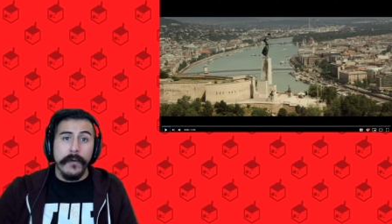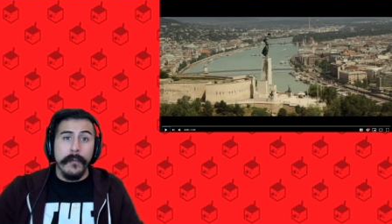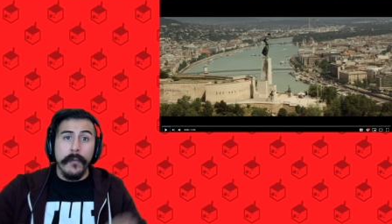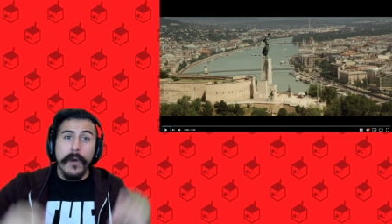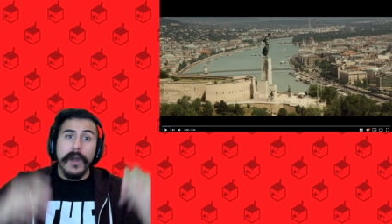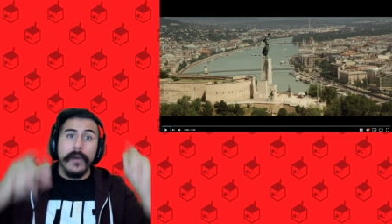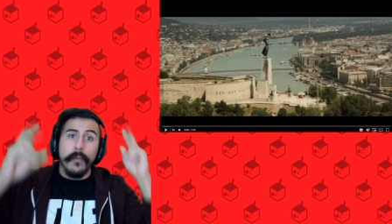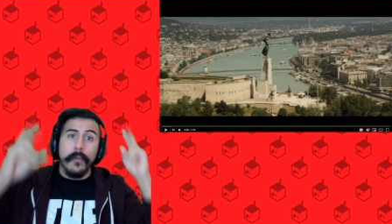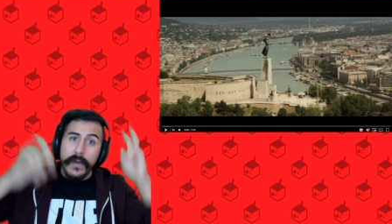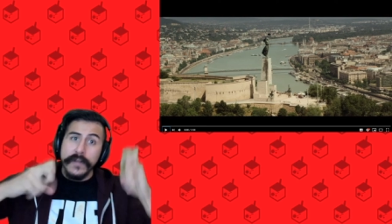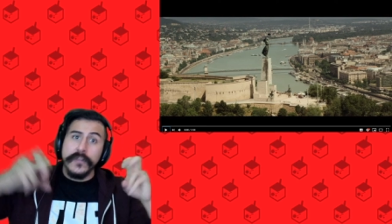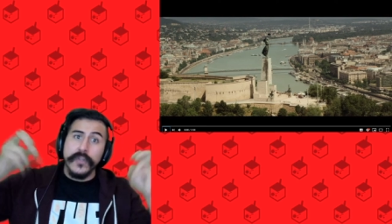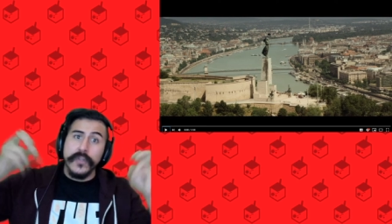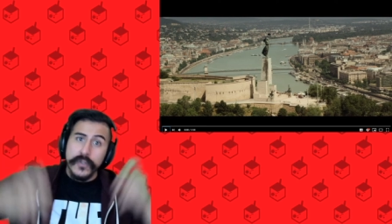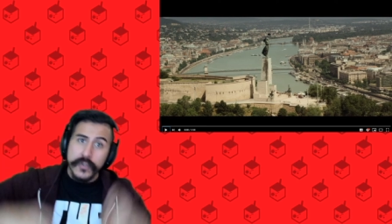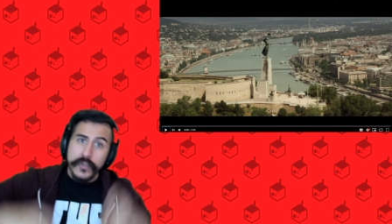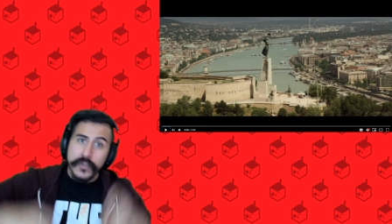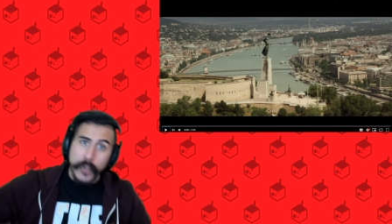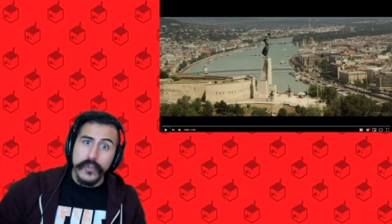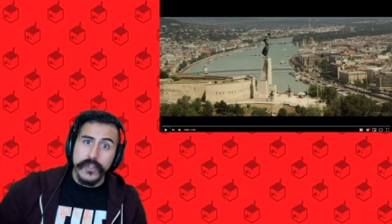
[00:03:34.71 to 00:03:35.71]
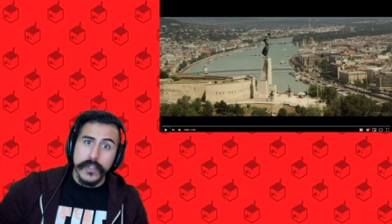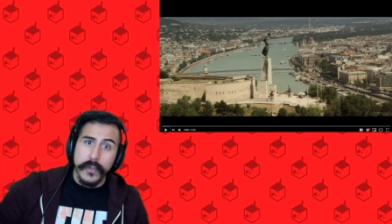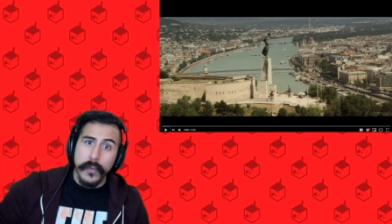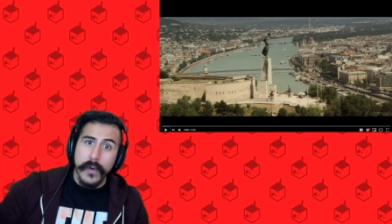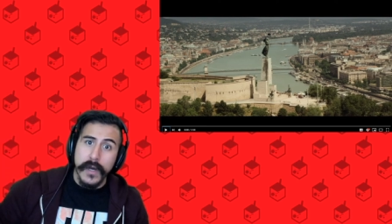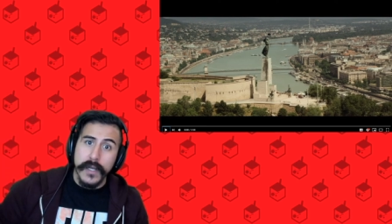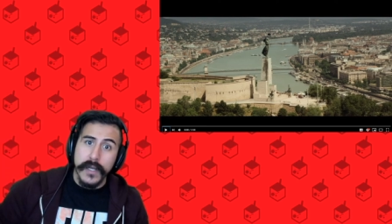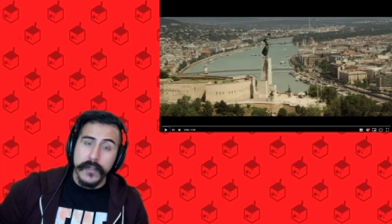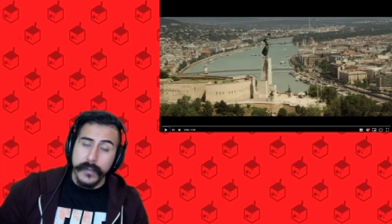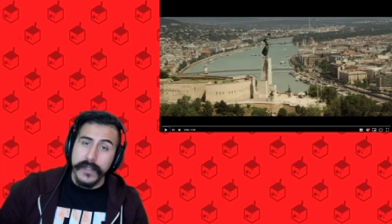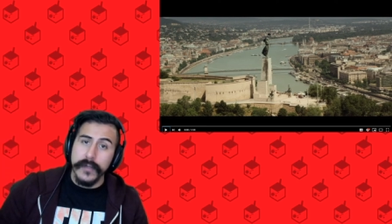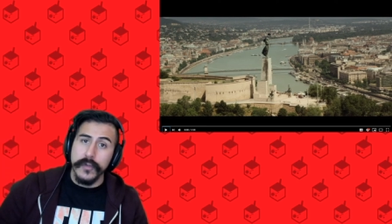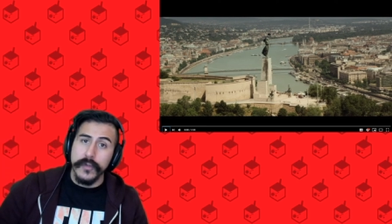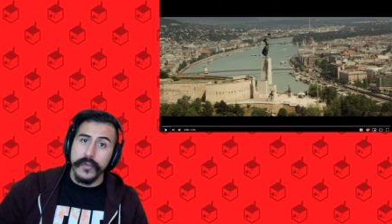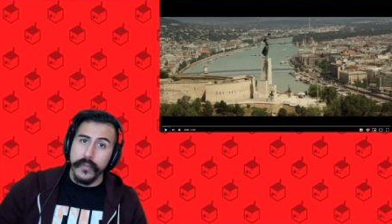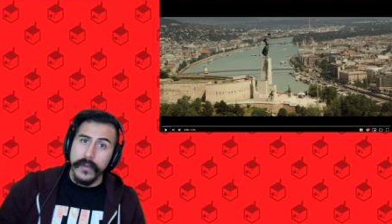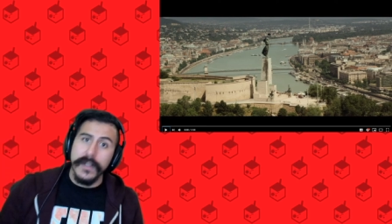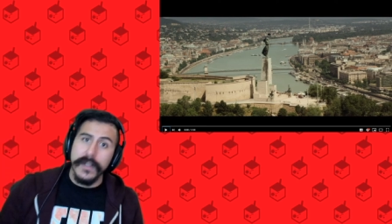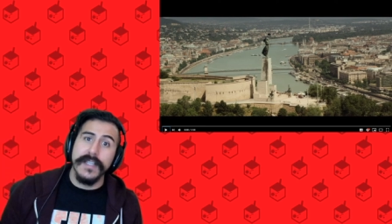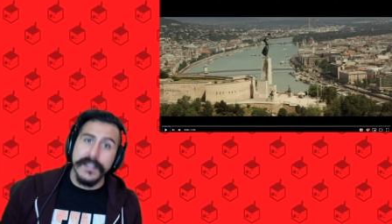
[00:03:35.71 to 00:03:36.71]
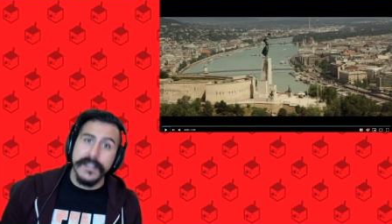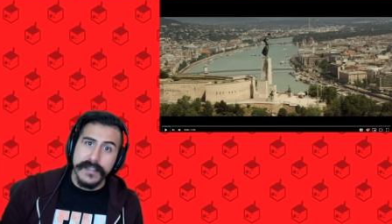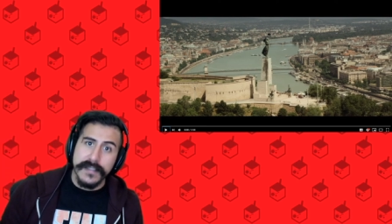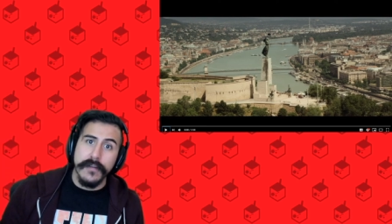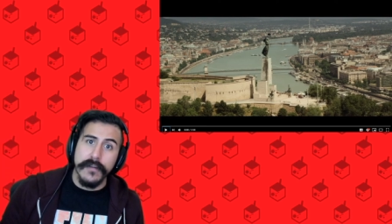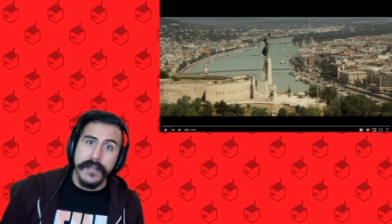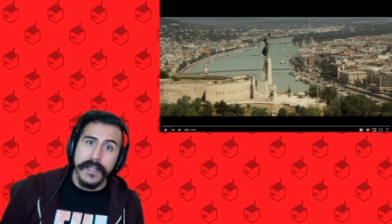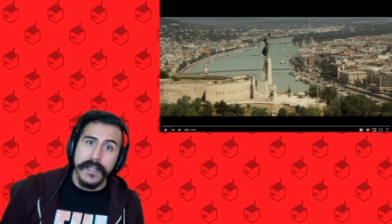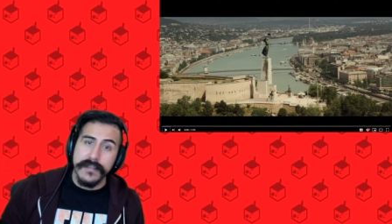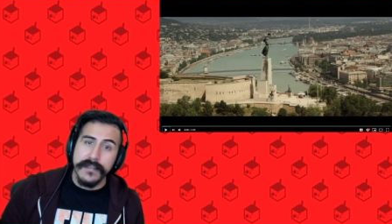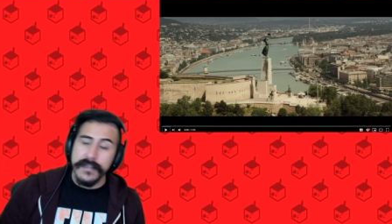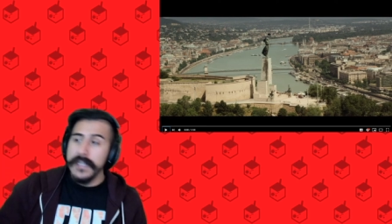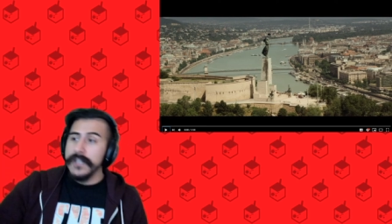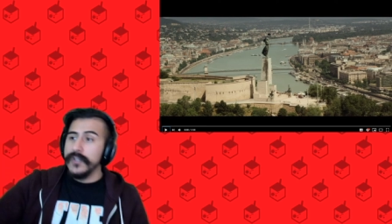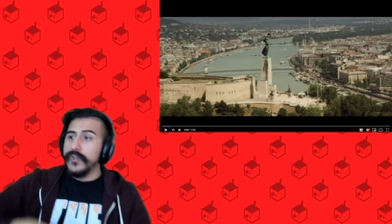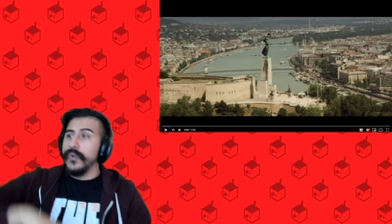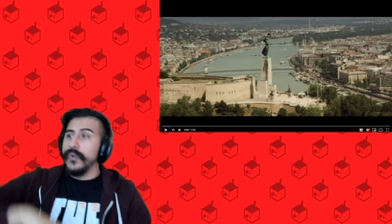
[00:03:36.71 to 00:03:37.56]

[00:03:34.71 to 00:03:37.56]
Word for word: from what Winter Soldier was when it was really serious